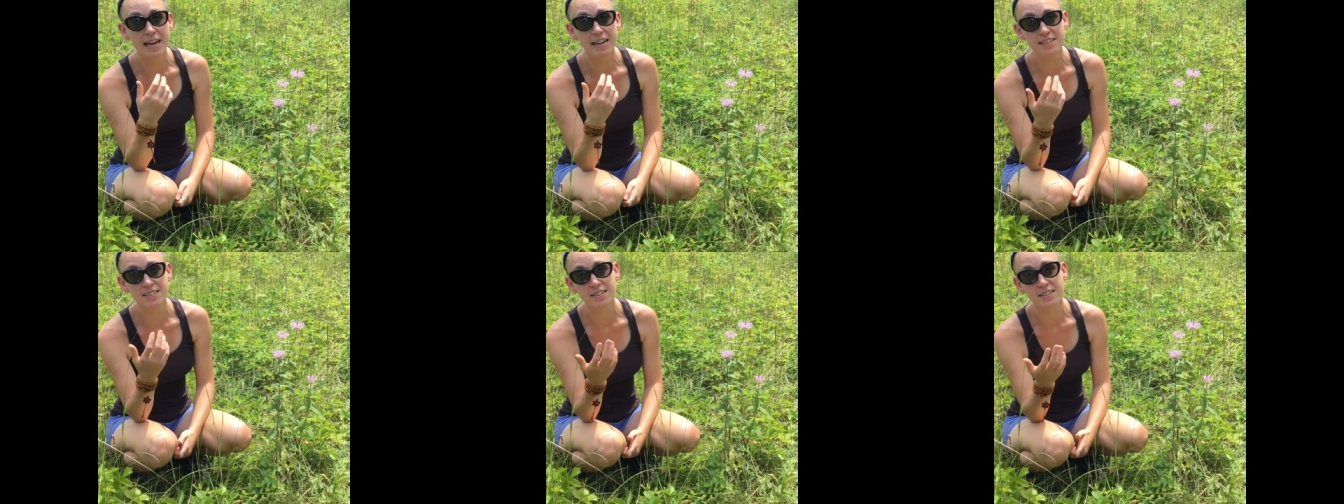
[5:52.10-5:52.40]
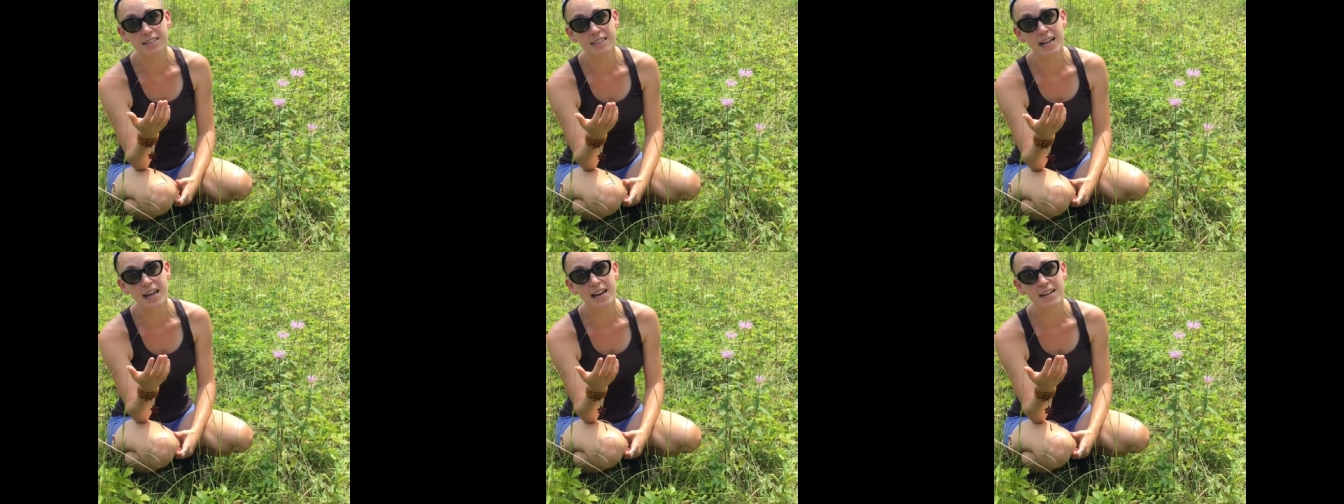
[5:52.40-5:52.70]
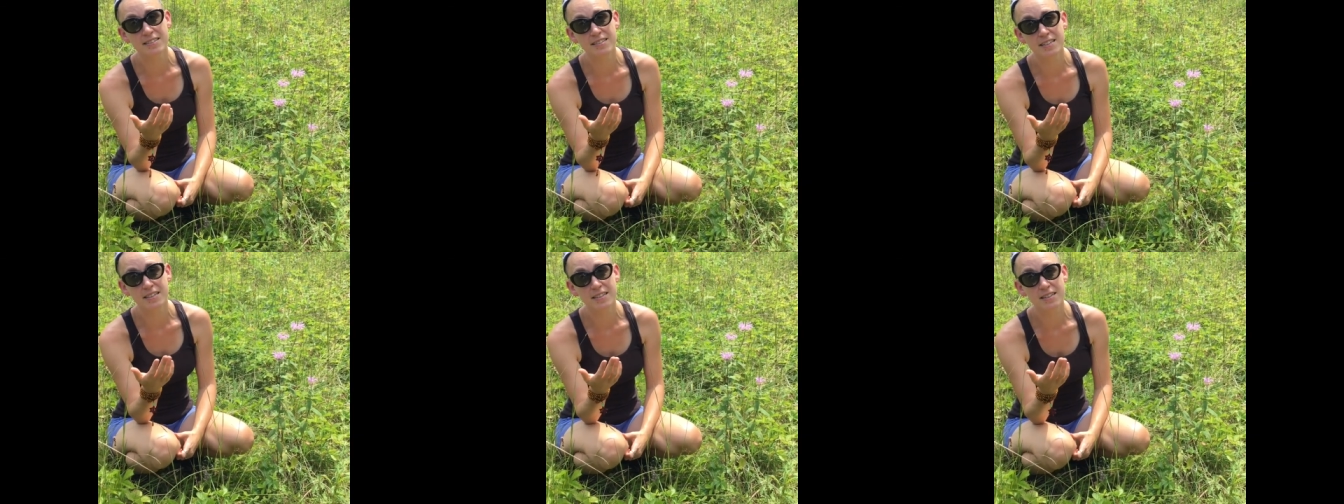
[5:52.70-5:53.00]
Excellent
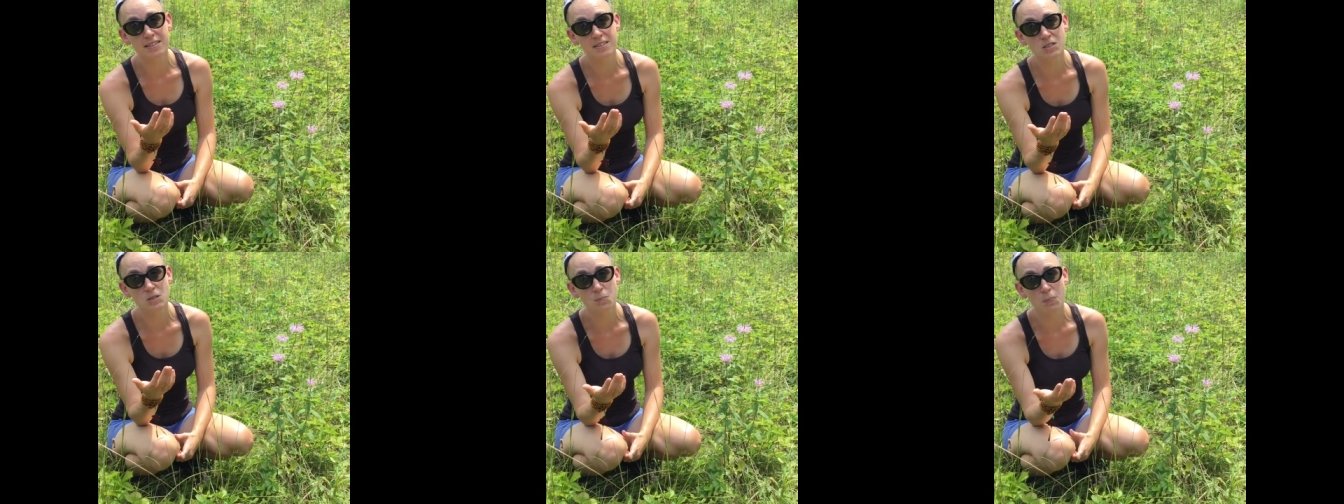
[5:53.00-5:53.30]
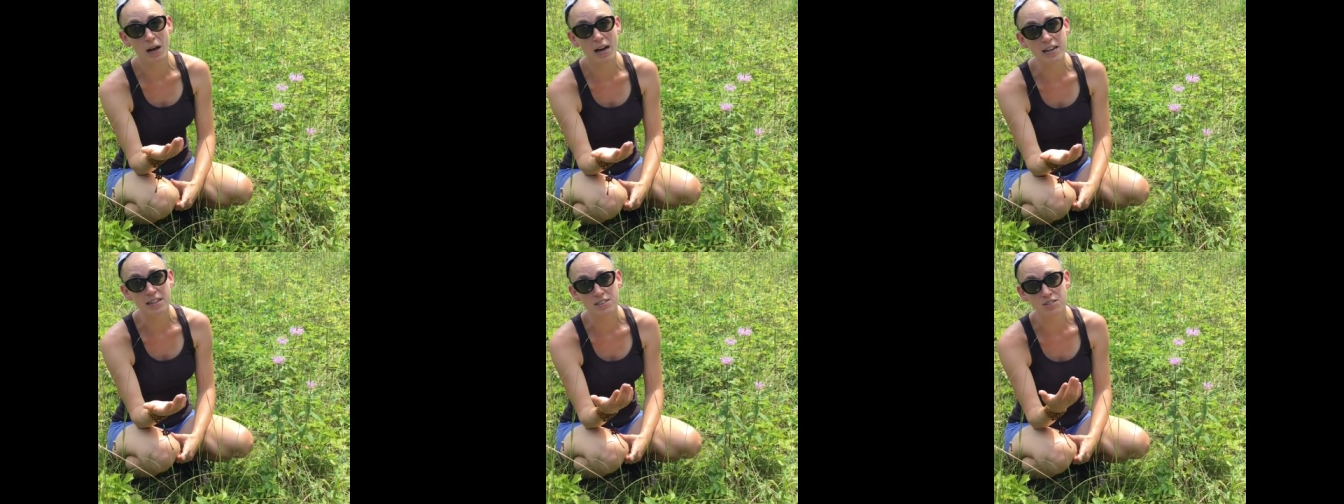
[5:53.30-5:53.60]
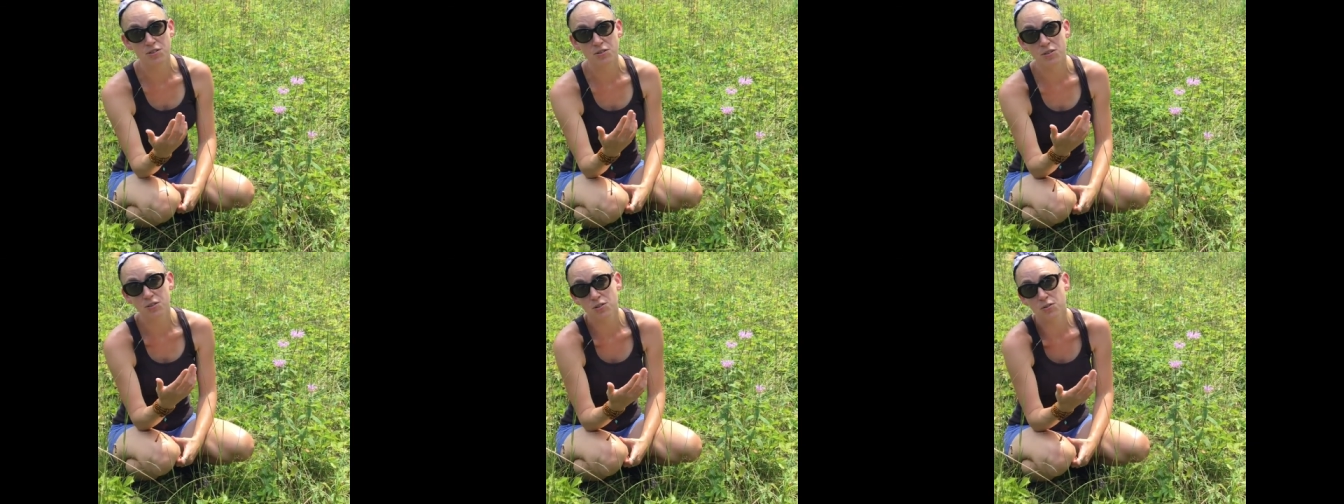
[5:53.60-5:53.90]
as a
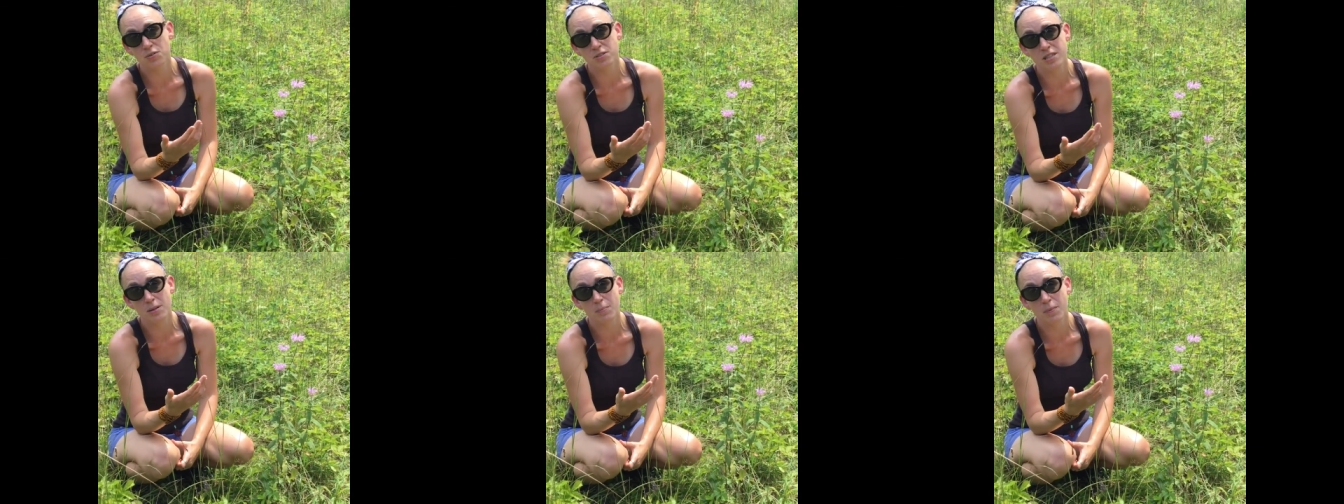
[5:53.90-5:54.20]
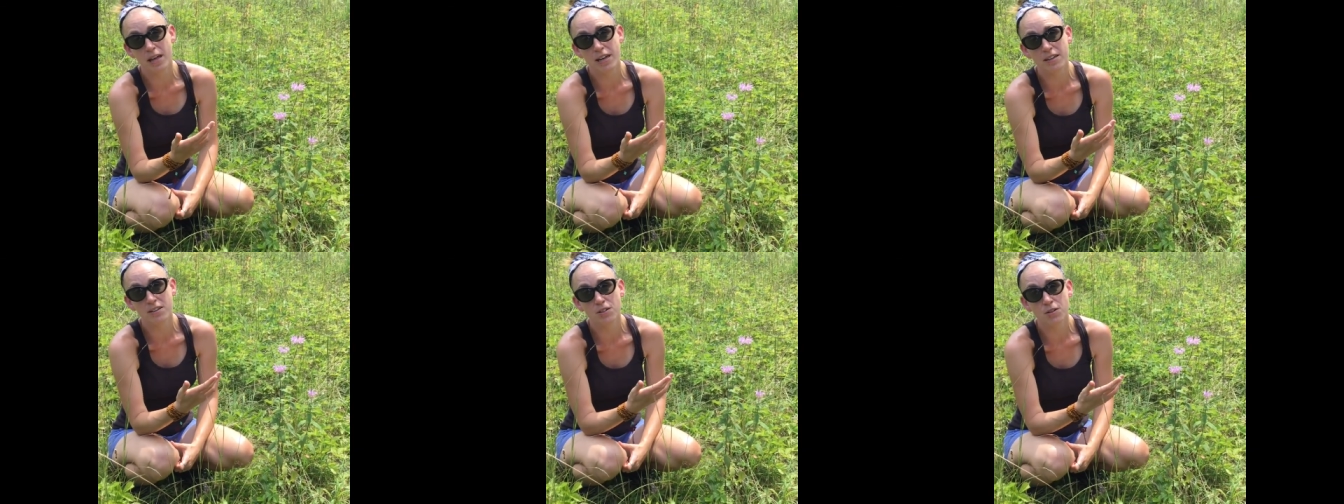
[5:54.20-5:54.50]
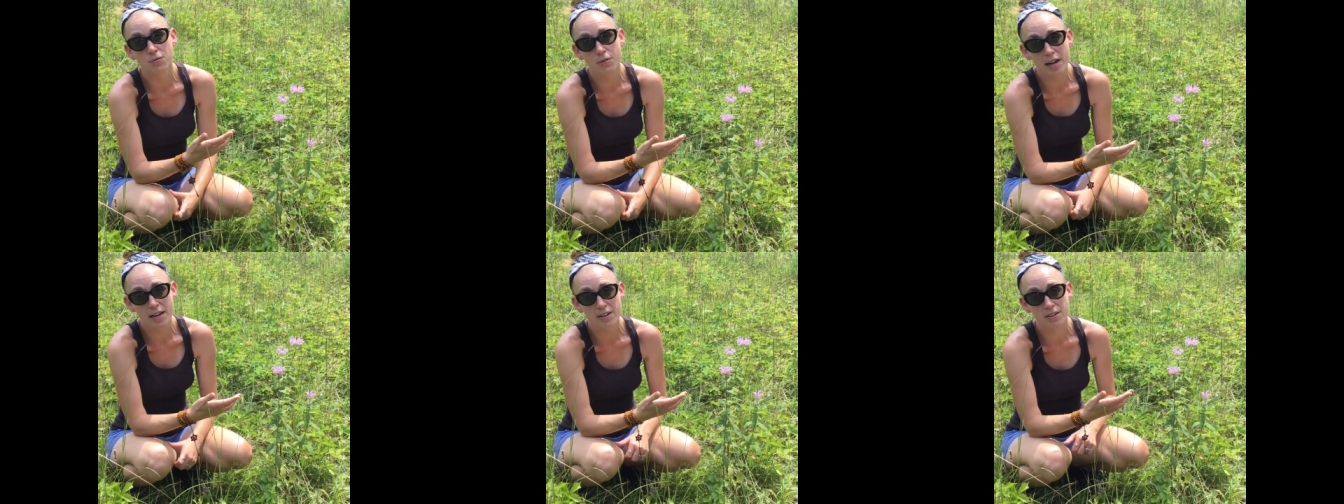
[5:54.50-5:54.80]
spice. You can use them like an
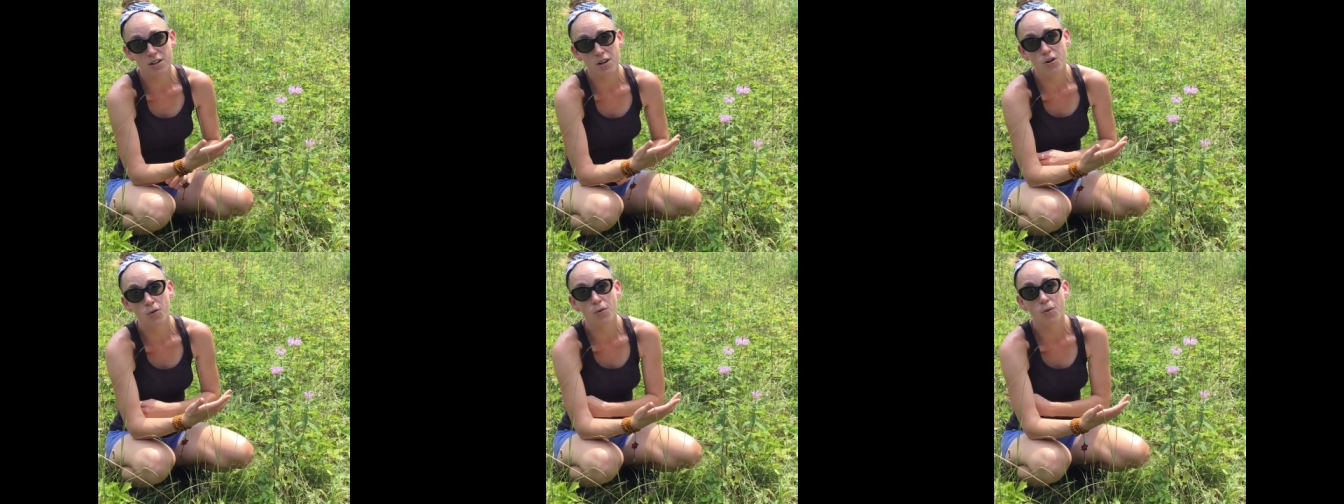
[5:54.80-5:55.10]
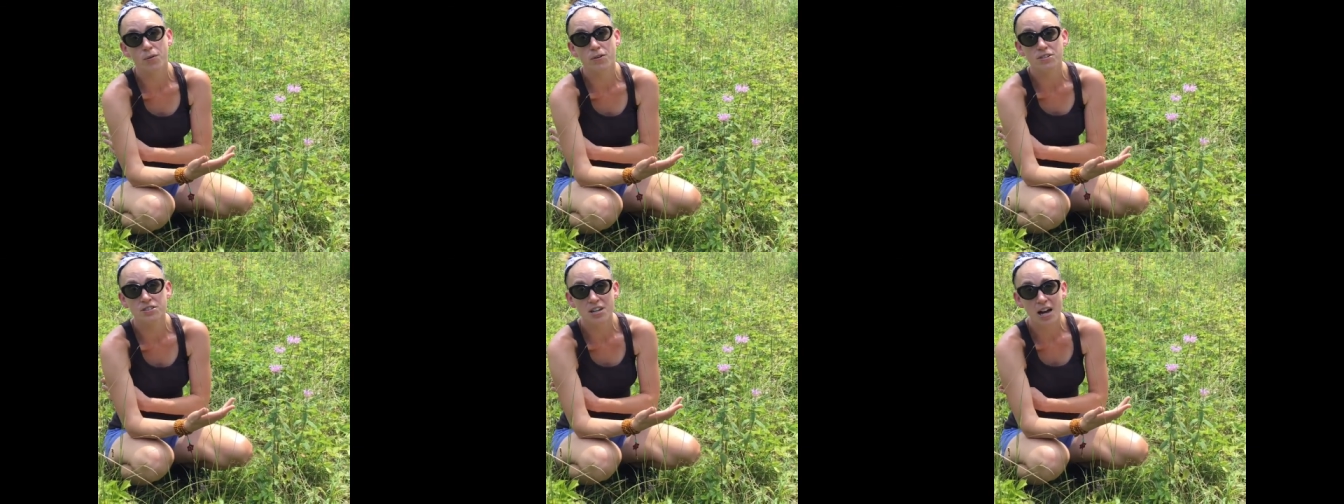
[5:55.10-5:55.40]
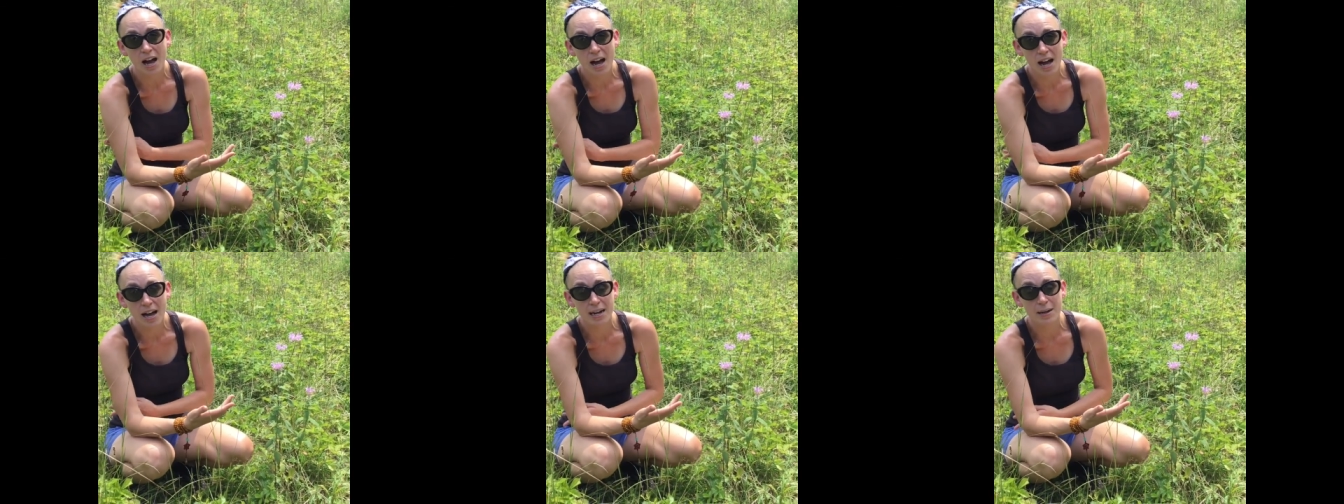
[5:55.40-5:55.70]
oregano or
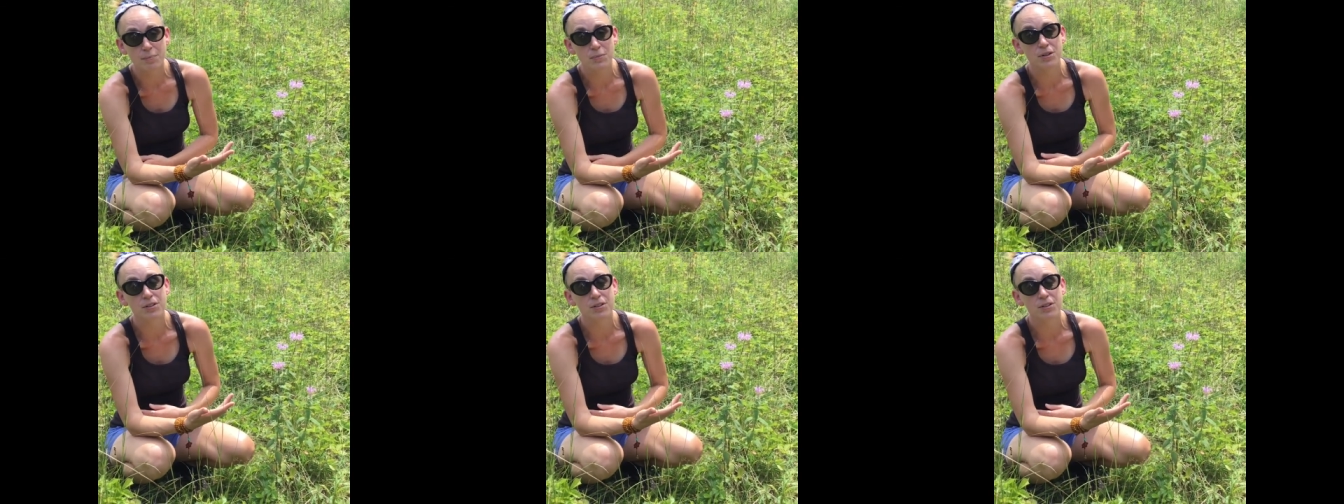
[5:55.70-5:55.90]
thyme.